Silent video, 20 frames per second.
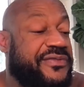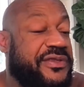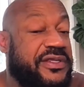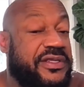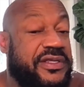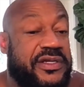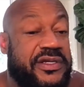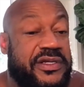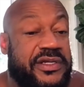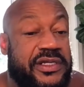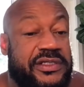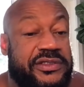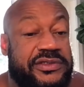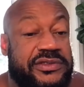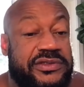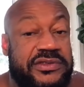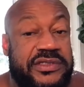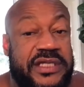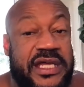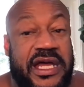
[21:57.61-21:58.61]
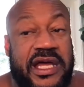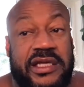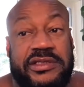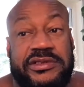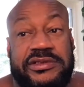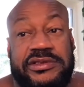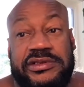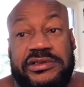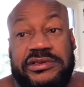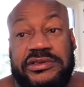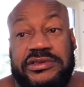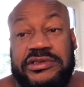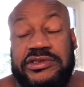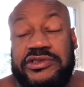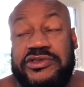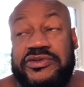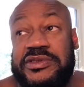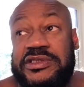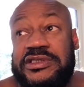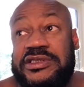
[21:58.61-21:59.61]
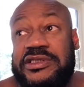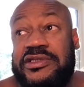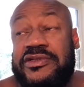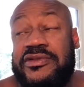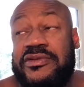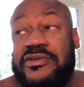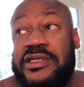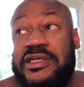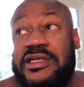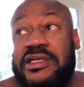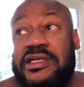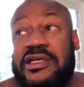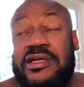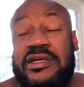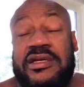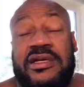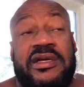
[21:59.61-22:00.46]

the year is 2023.